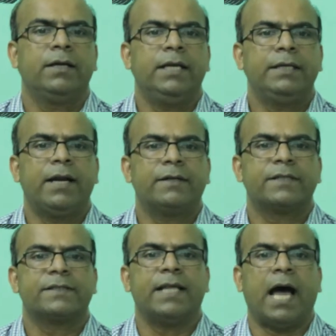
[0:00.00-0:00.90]
It
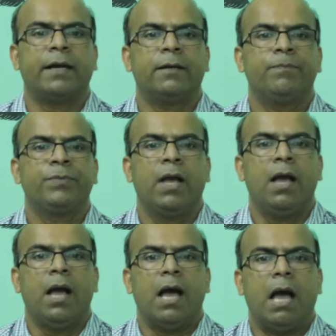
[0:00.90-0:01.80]
tells us that
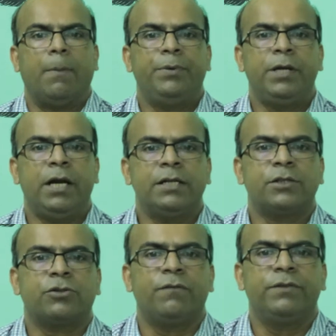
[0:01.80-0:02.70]

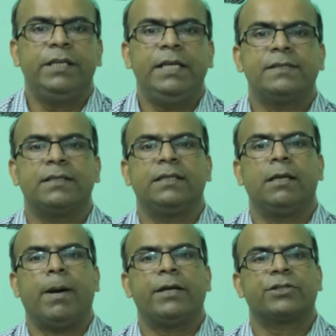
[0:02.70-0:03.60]
appearances of these
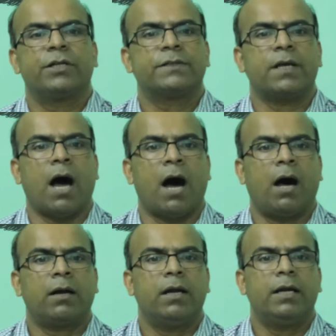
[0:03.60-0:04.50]
dimensions
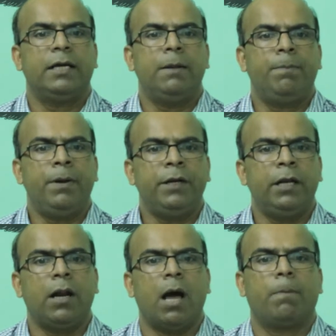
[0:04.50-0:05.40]
are
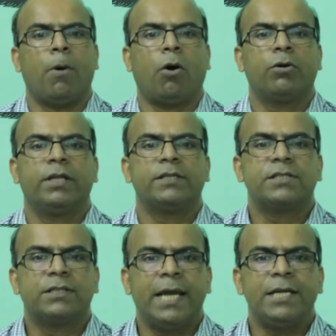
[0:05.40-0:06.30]
dependent upon the
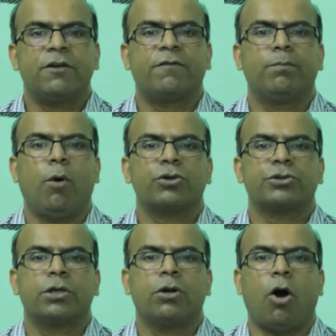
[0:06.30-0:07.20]
state of
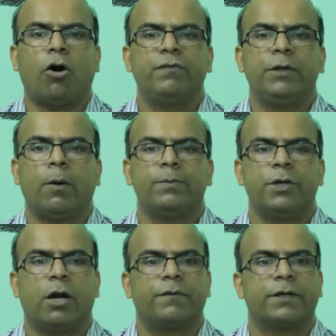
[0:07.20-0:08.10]
motion of the
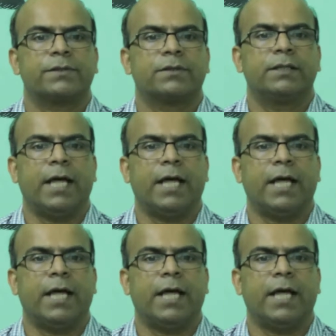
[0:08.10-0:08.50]
observers.